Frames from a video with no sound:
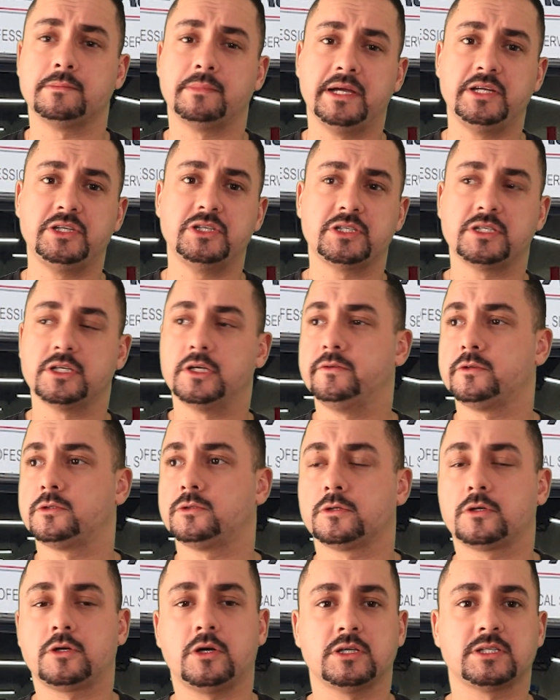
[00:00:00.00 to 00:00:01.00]
The major service
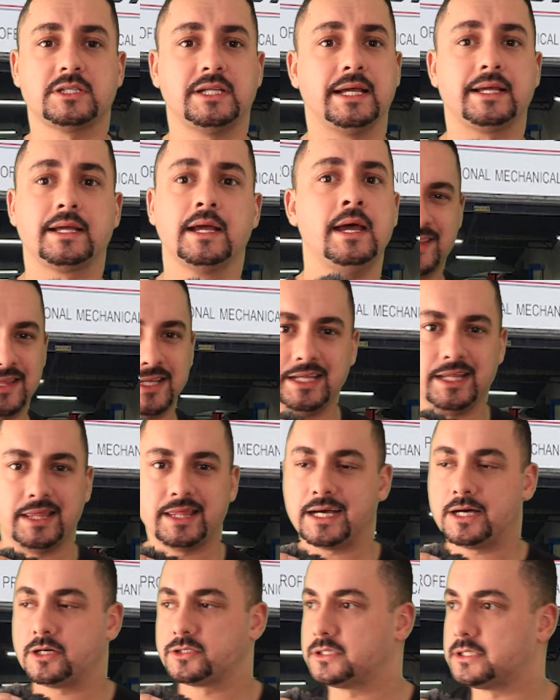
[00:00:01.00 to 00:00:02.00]
will cost like
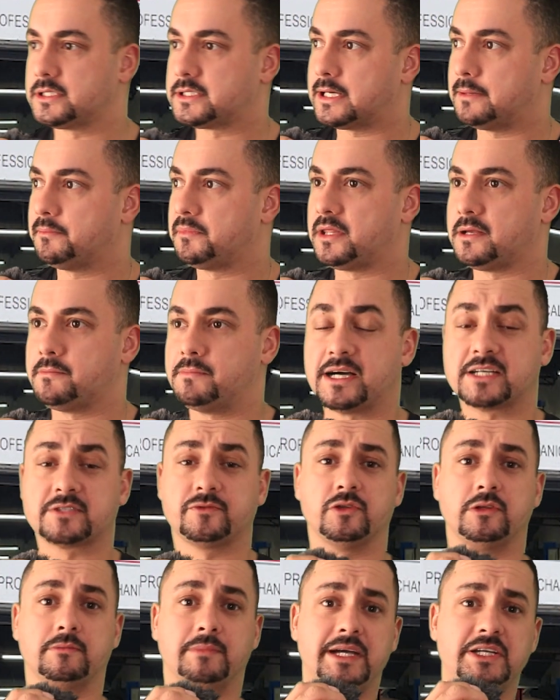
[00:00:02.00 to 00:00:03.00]
3,000 something bucks
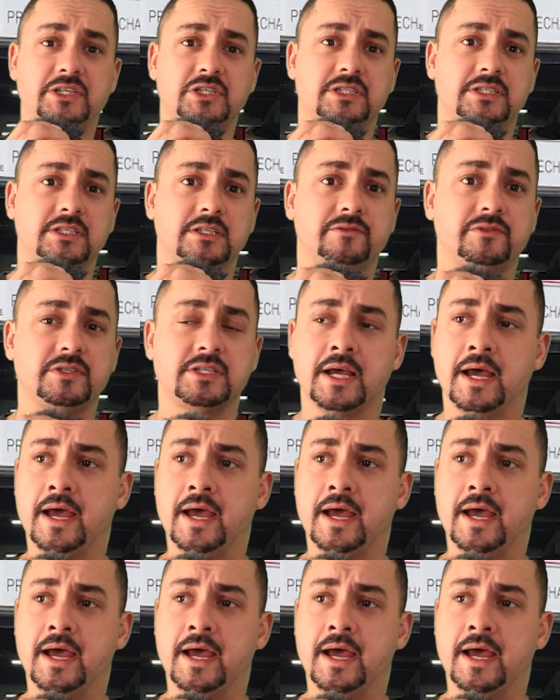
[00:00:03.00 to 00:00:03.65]
for the major service.